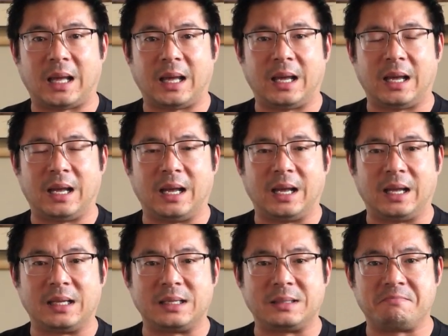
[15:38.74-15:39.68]

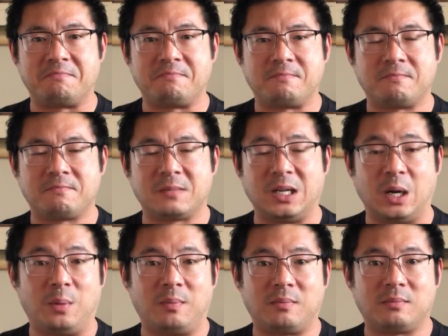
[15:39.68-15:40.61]
and you
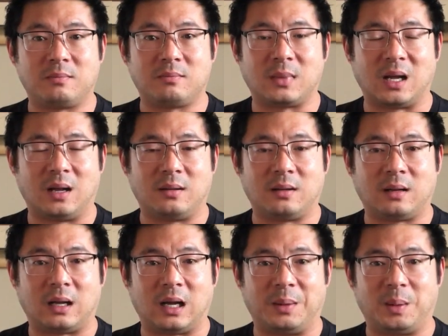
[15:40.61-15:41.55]
know,
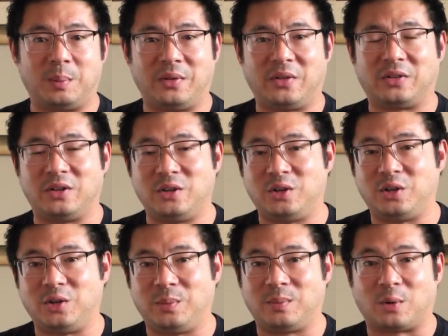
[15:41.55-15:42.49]
I'm gonna put this on
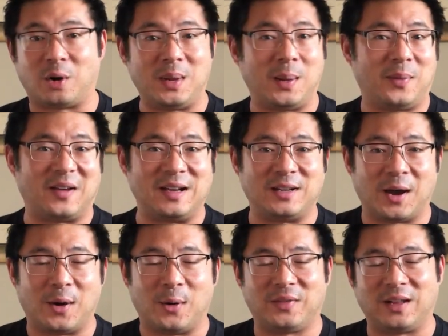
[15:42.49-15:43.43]
YouTube, or maybe if I
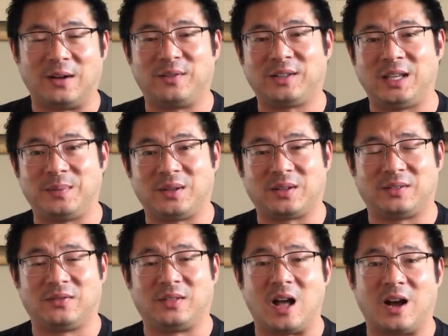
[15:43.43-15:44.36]
don't, then I'll just keep this as
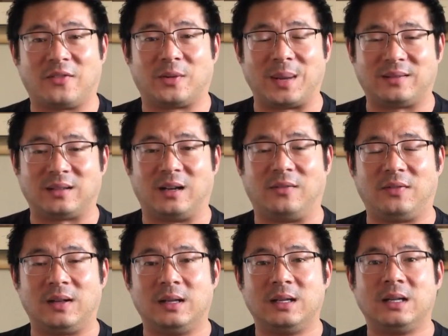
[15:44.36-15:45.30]
a vlog for
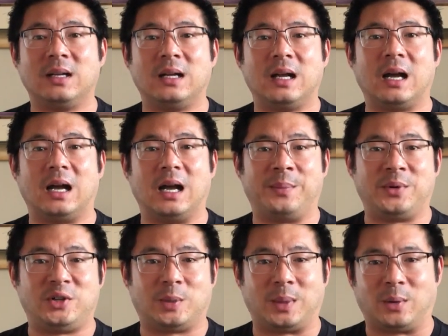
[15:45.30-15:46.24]
myself to
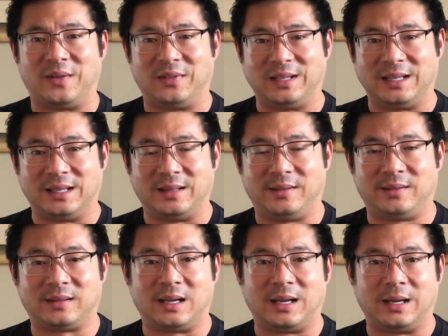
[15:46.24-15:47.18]
show my wife and
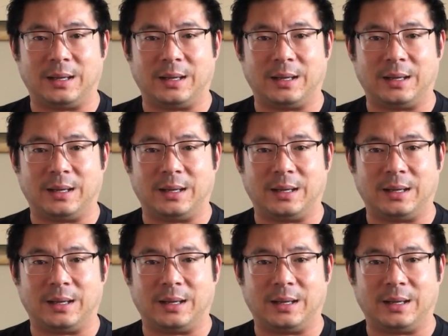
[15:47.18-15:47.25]
kids.